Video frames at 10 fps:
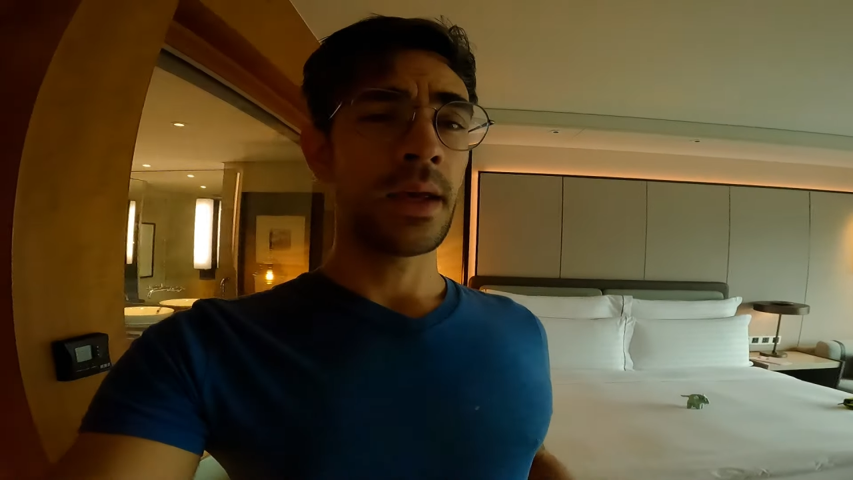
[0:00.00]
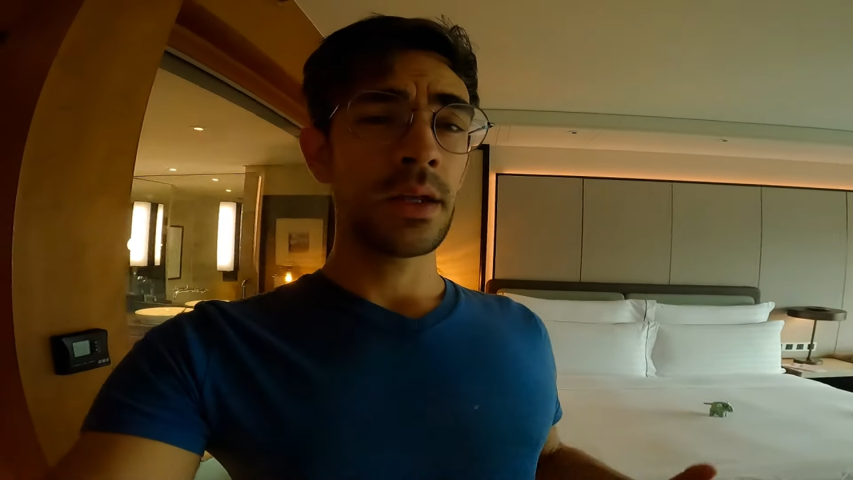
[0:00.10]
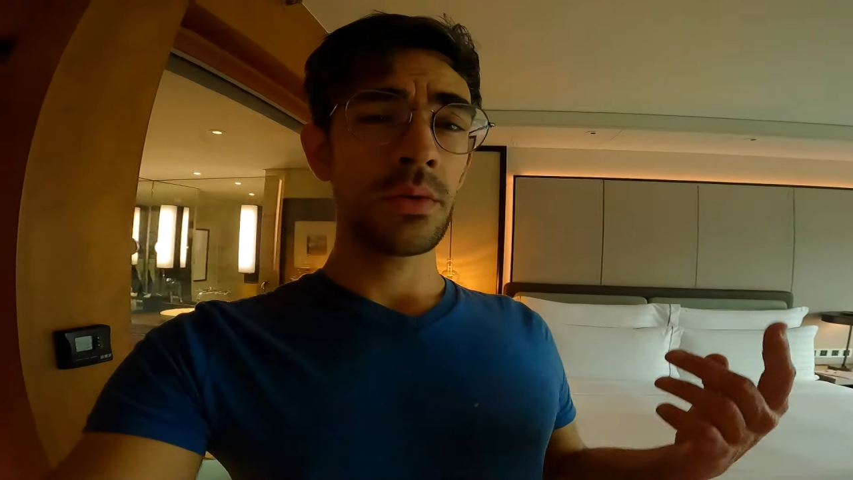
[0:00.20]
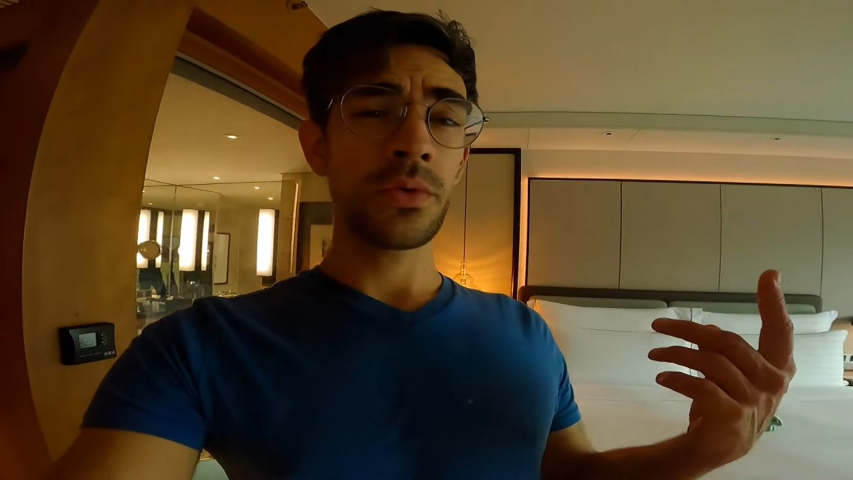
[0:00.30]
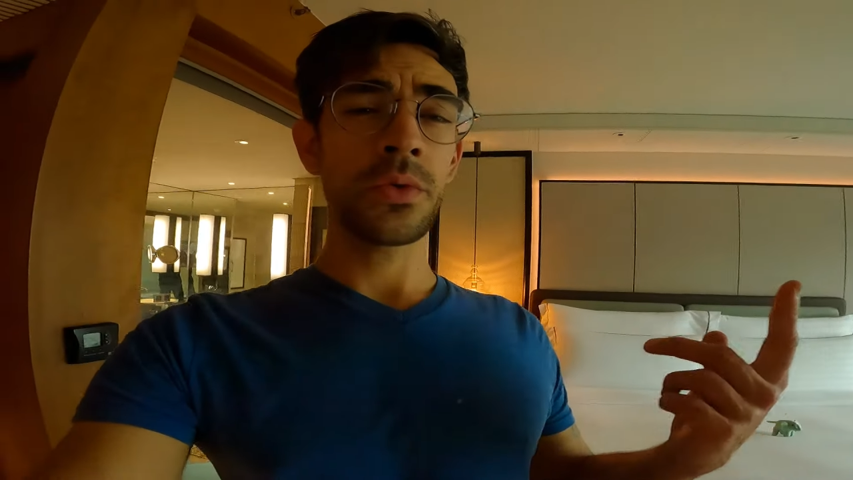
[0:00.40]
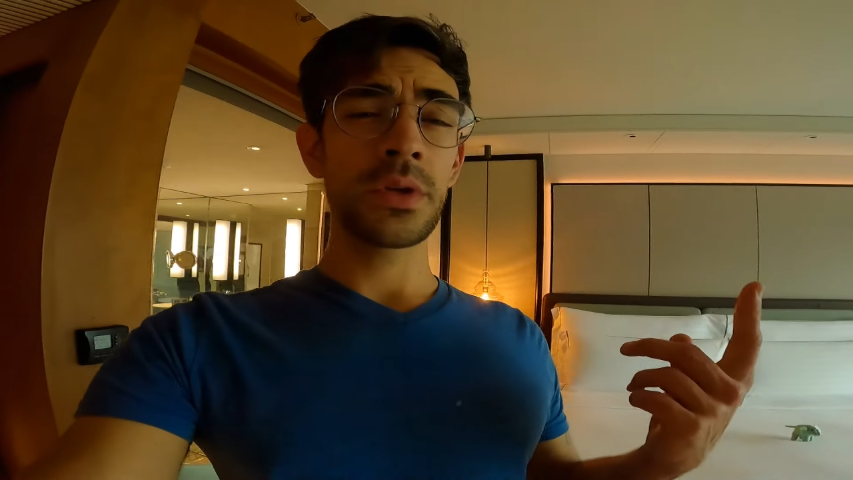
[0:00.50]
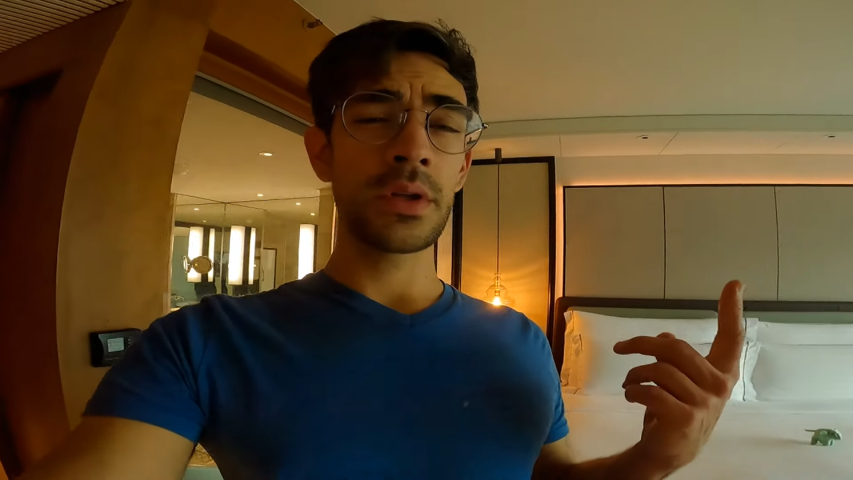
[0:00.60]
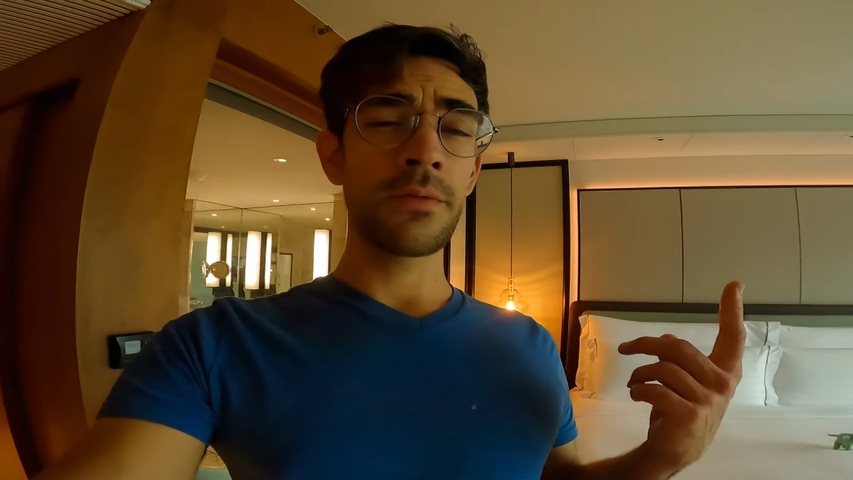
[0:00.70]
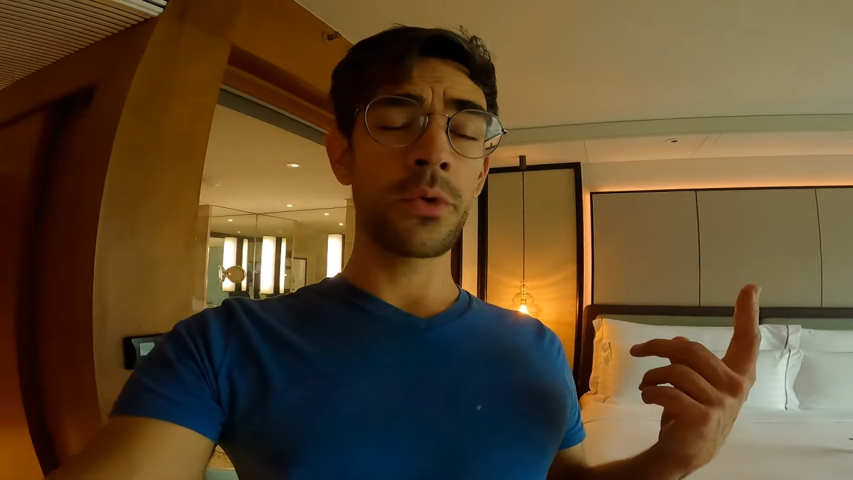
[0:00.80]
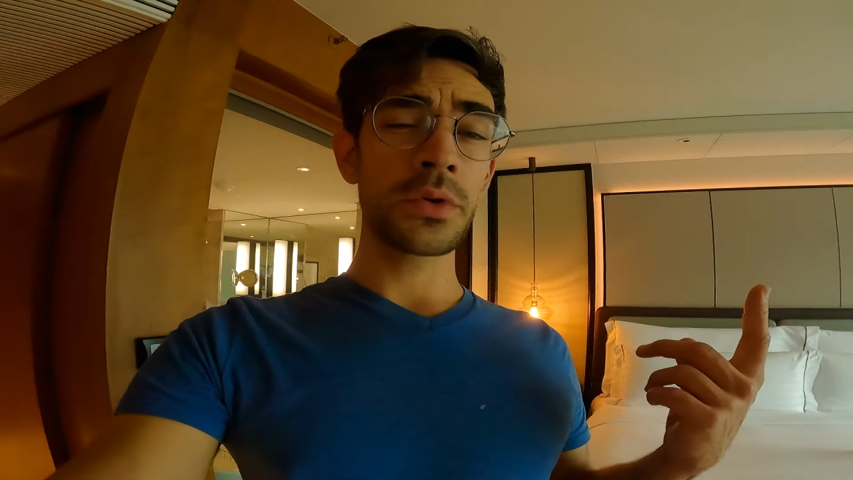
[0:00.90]
And it was
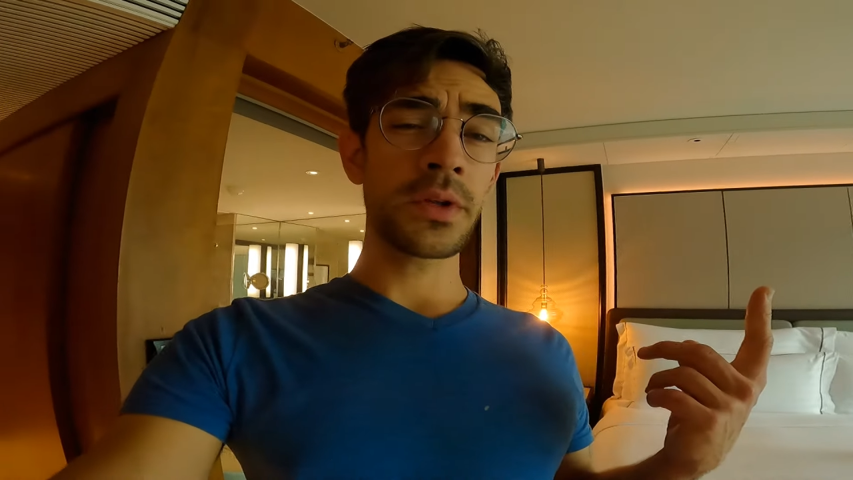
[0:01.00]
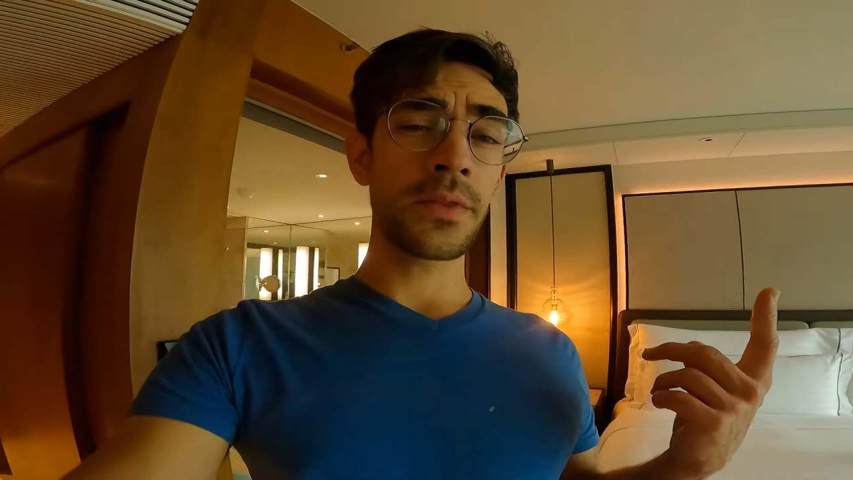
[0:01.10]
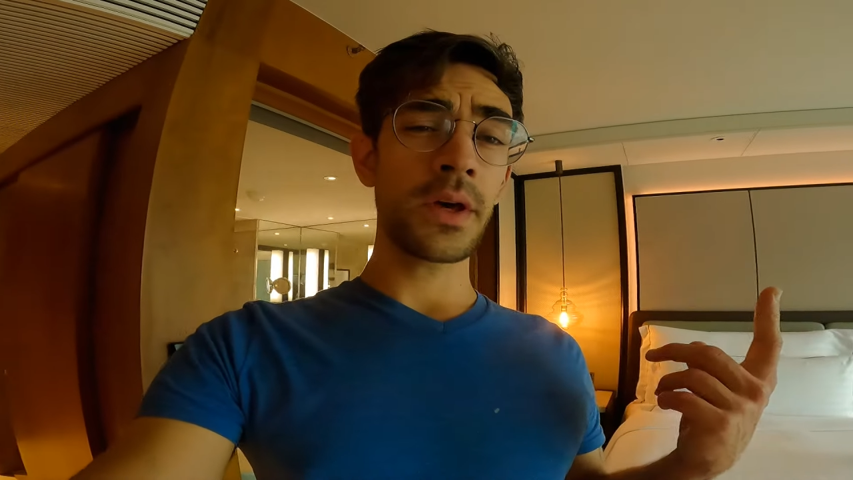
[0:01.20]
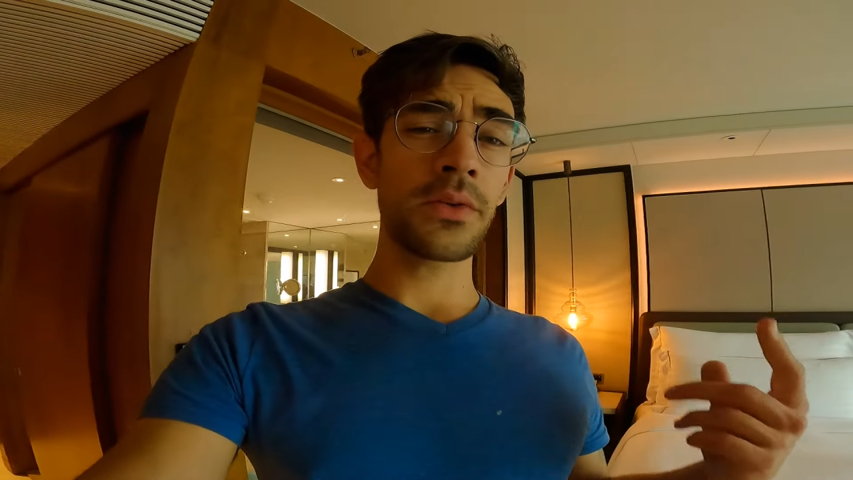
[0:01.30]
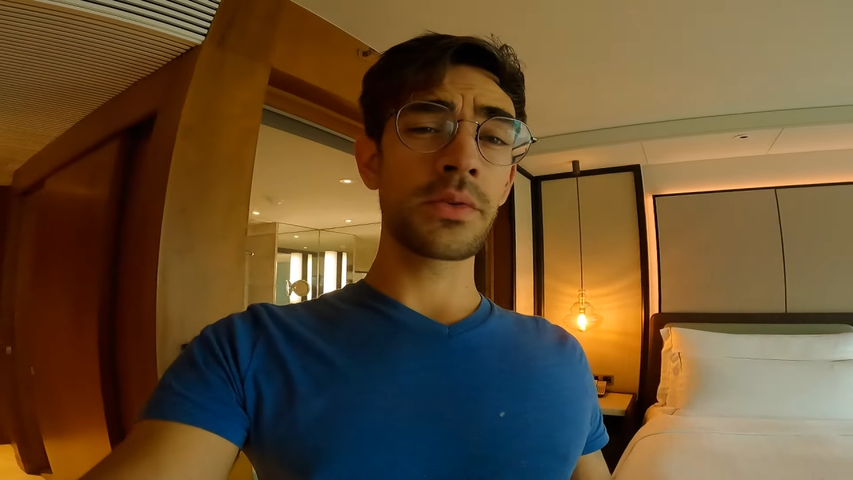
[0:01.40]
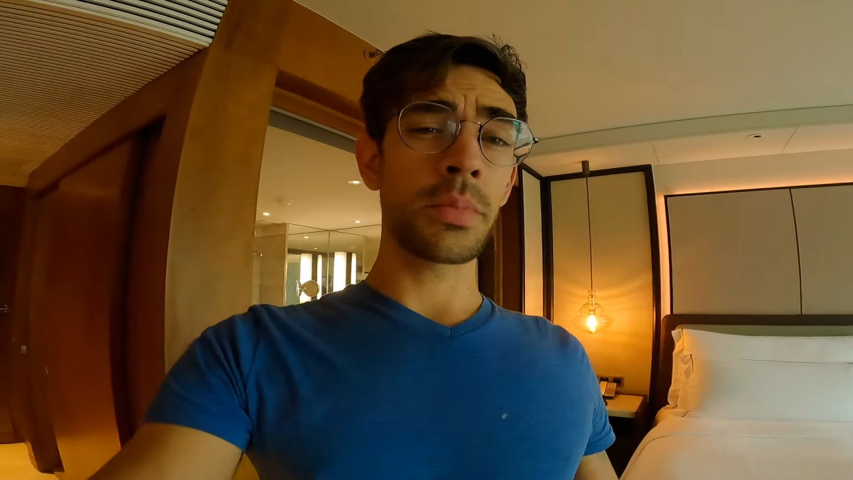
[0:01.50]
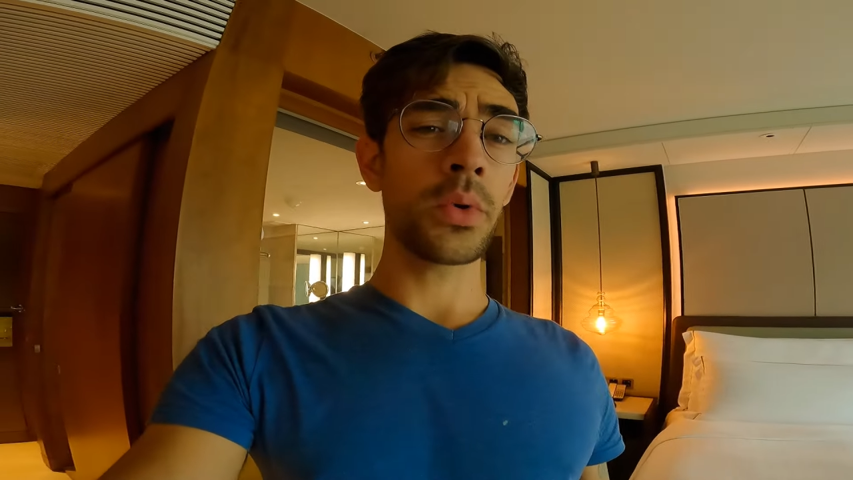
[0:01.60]
only 14,000